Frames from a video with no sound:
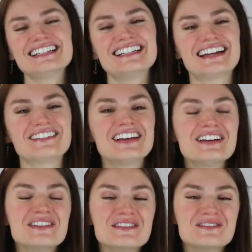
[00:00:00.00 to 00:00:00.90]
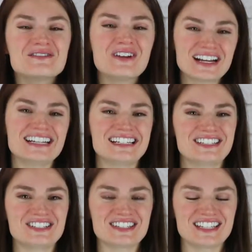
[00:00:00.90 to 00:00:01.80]
Now, one
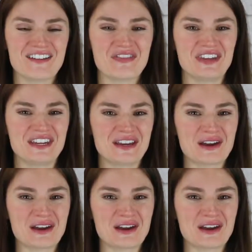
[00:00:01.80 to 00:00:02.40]
interesting thing